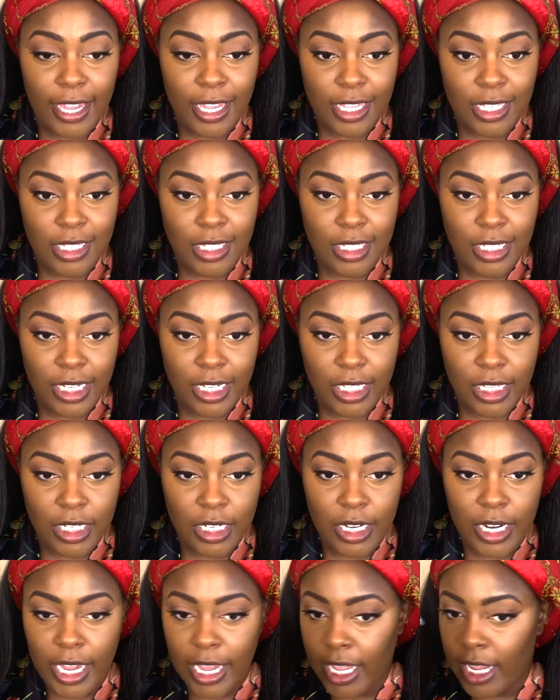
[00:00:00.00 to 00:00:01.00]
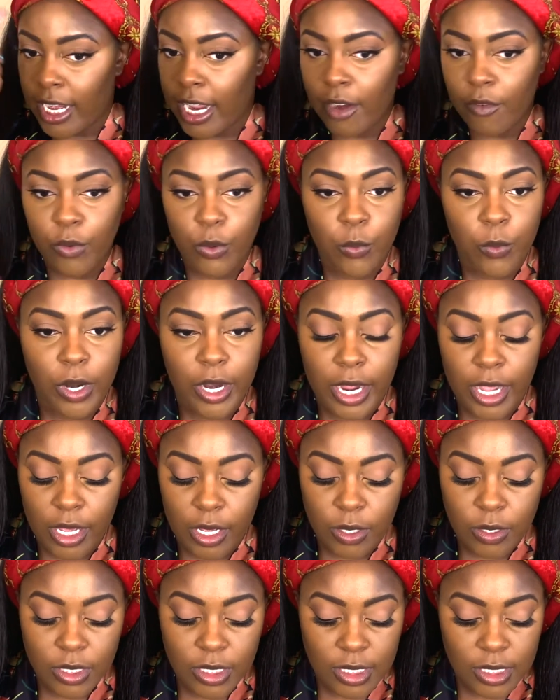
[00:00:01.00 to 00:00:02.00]
concealer and everywhere
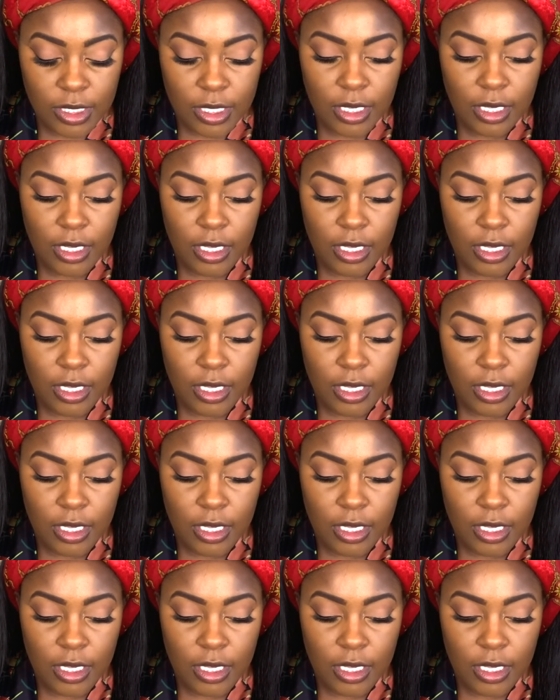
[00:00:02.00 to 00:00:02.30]
else.